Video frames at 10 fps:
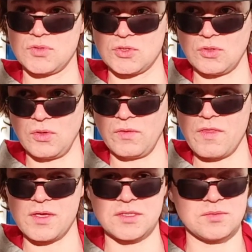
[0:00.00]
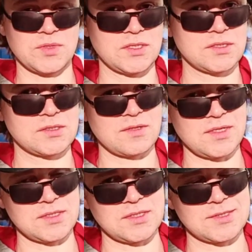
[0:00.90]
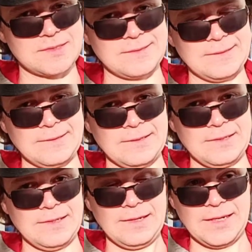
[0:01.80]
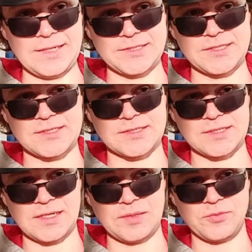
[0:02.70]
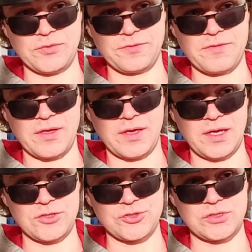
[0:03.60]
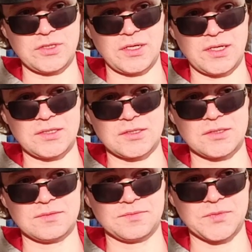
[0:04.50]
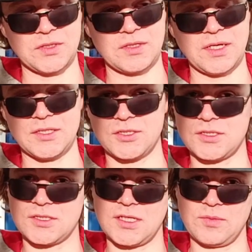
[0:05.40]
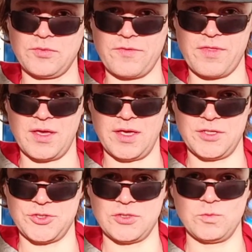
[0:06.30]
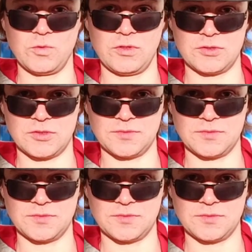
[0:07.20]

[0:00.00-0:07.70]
So this means this is latest type of the engine, and in latest type of the engine was